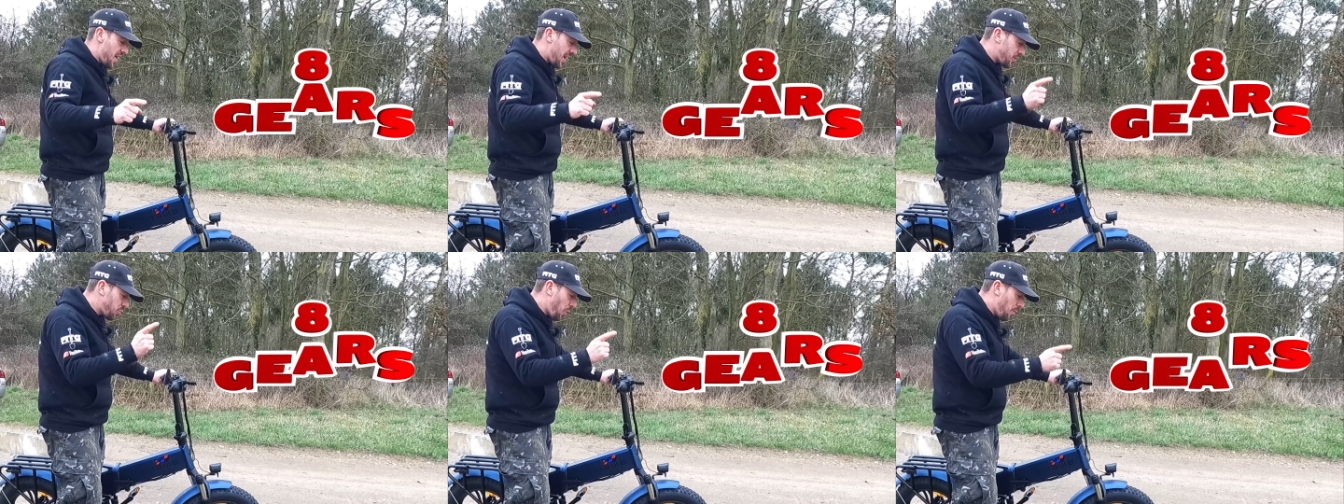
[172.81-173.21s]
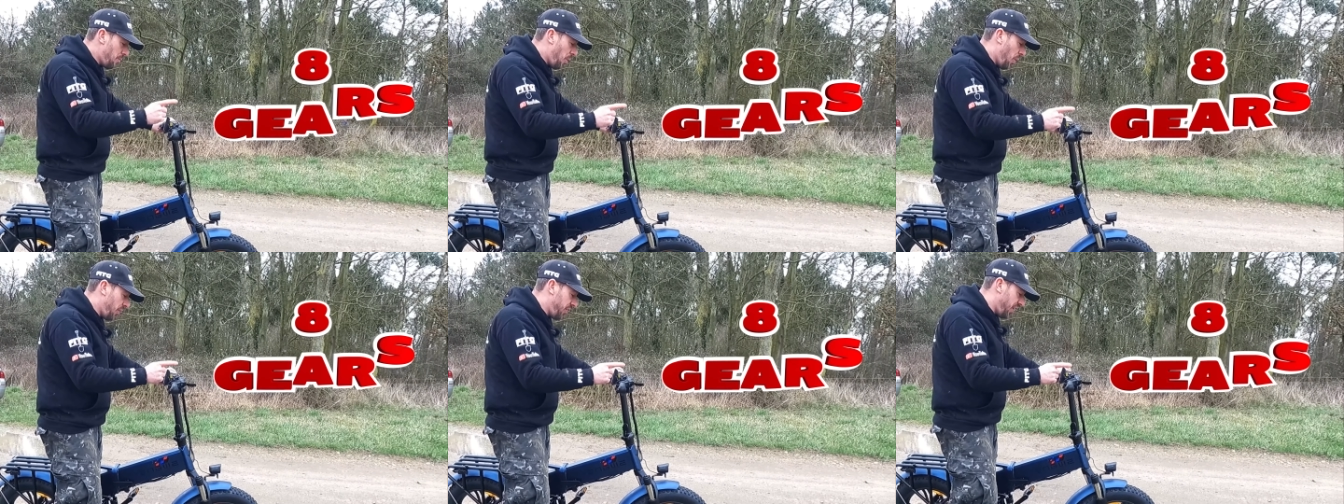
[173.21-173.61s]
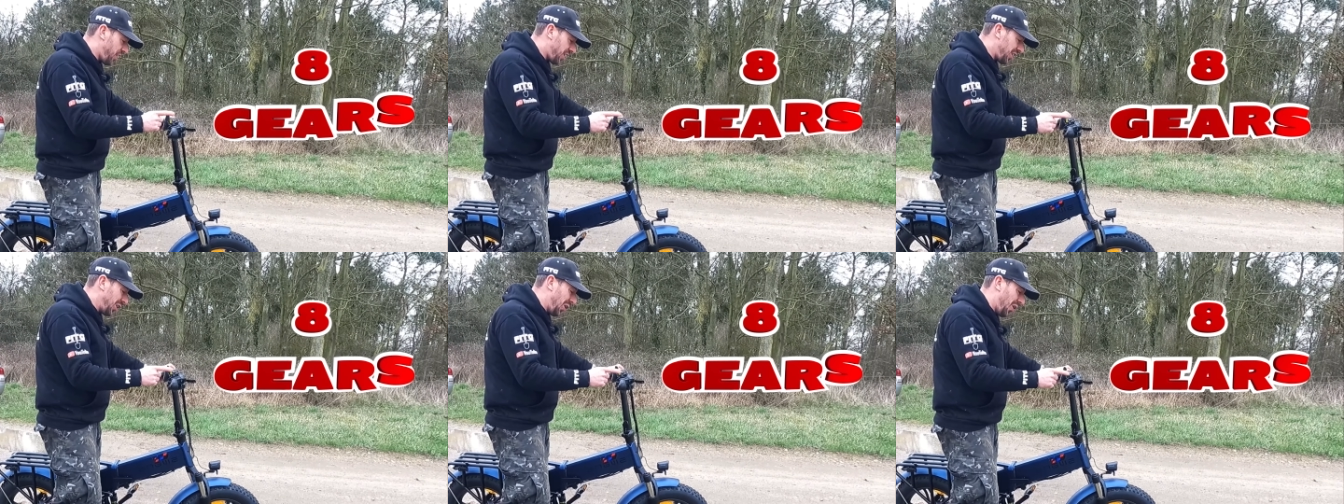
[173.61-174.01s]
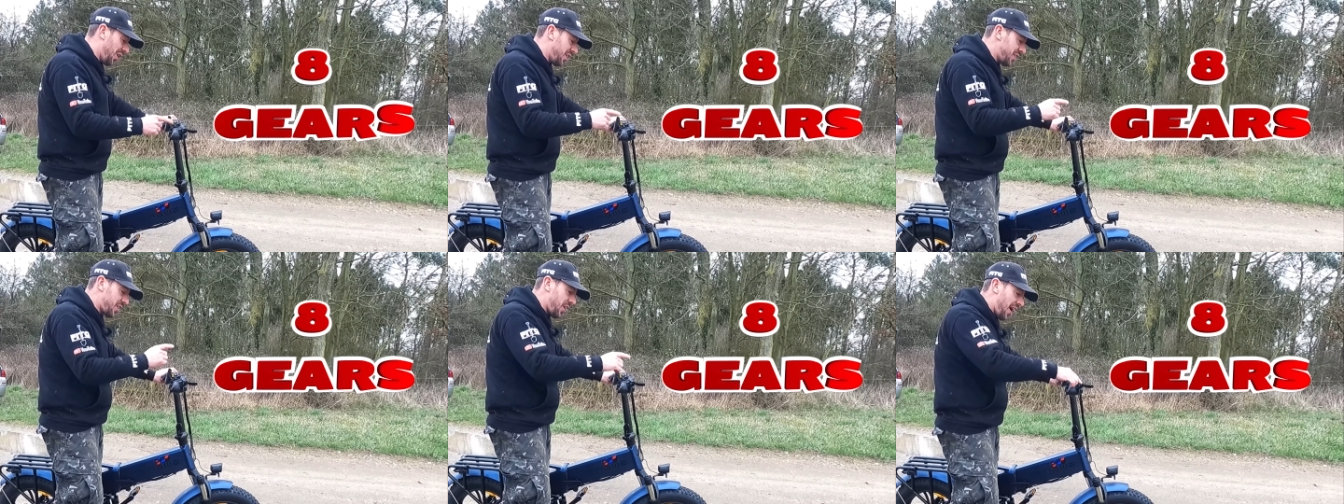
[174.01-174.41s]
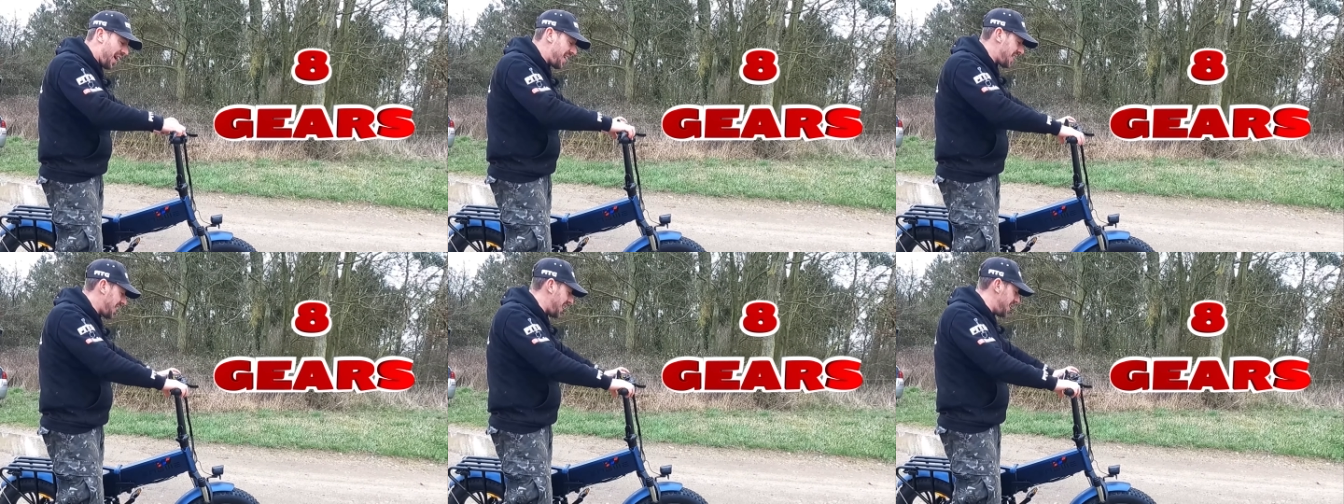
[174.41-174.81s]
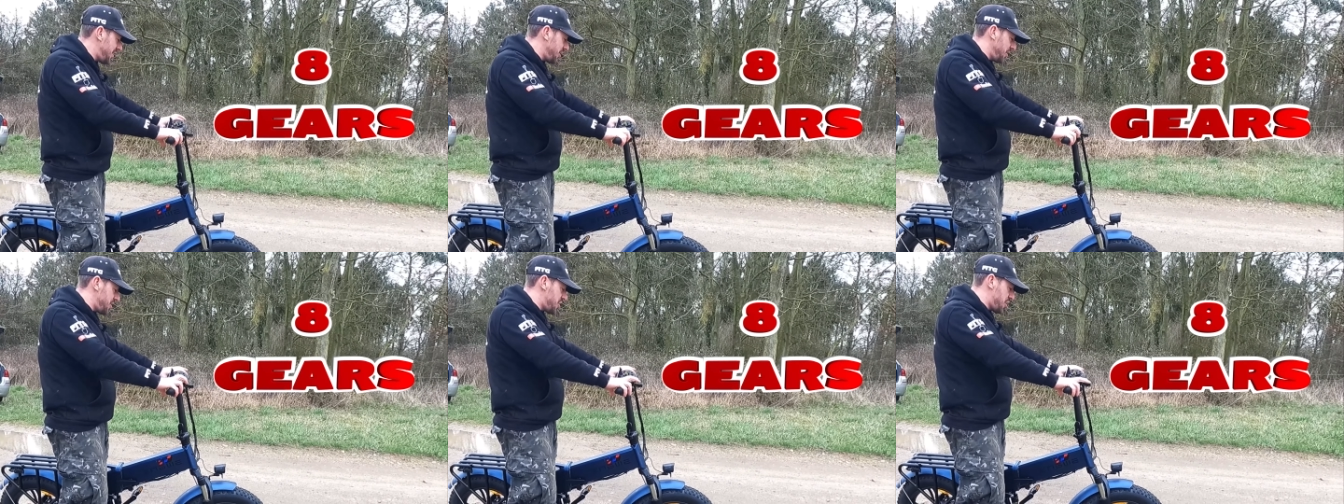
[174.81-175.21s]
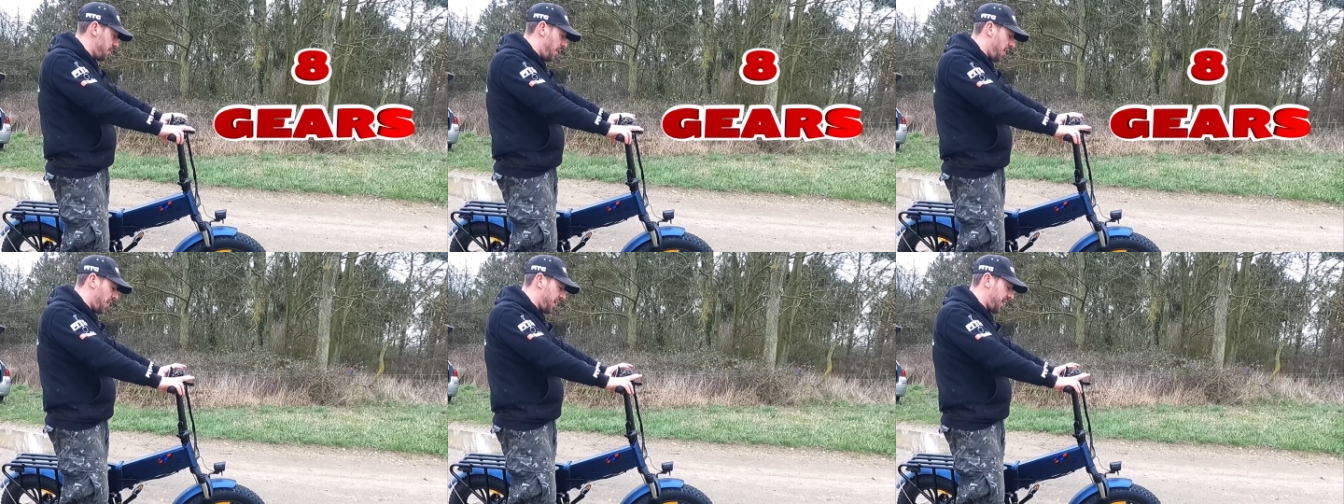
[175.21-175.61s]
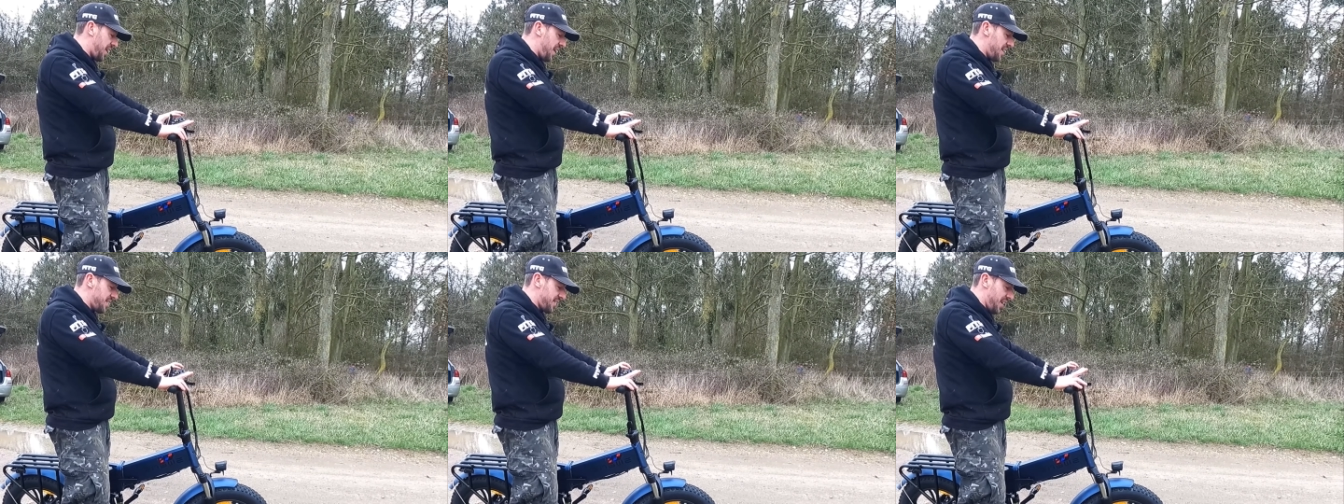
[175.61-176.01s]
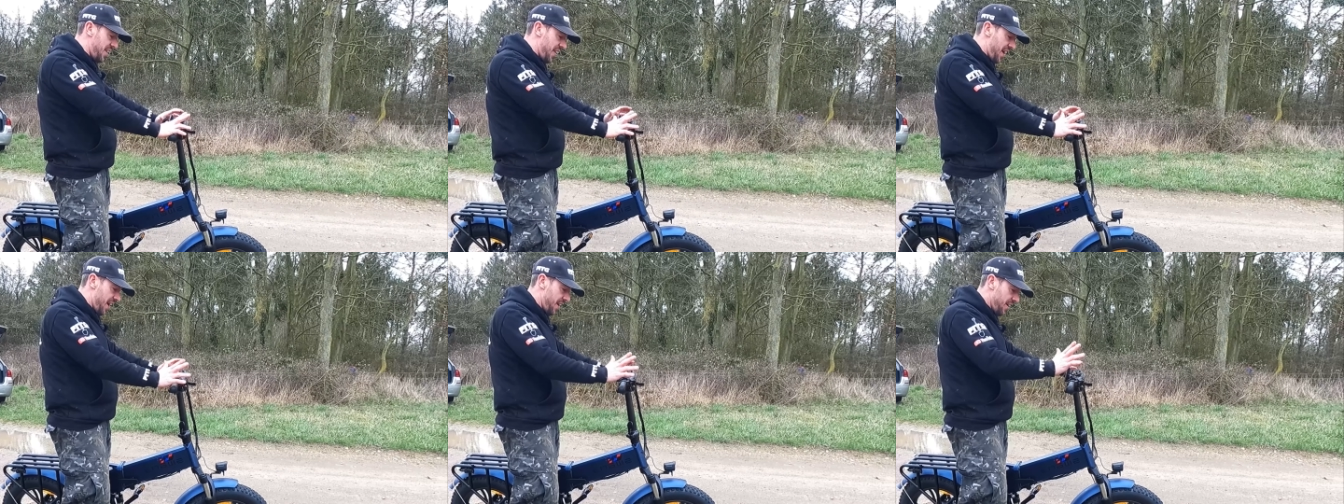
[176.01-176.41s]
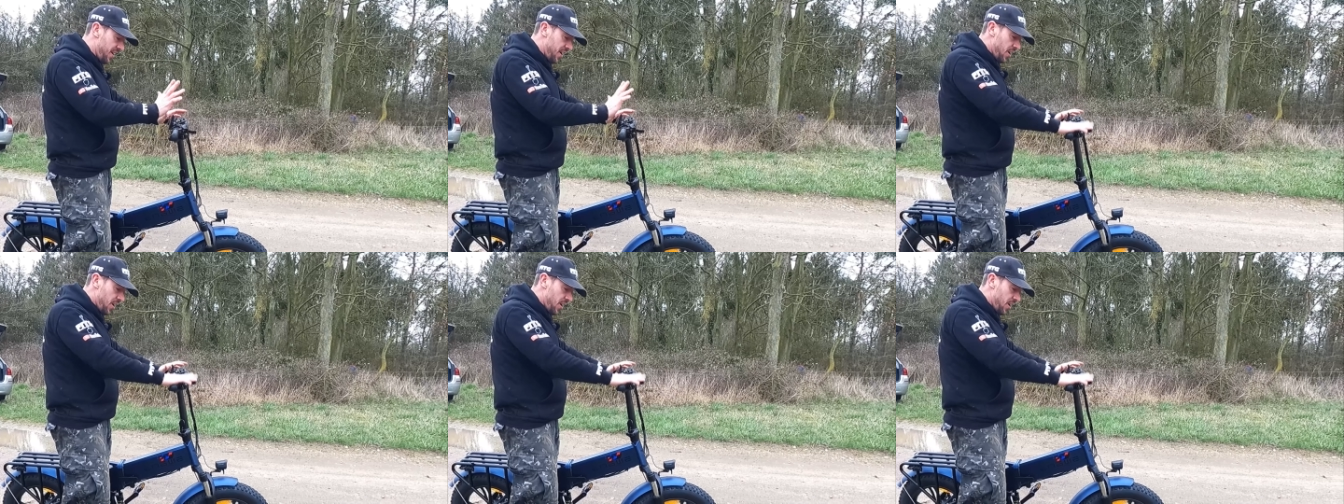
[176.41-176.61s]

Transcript: That's one more than I thought. You've got 8 gears on the Shimano gear set there.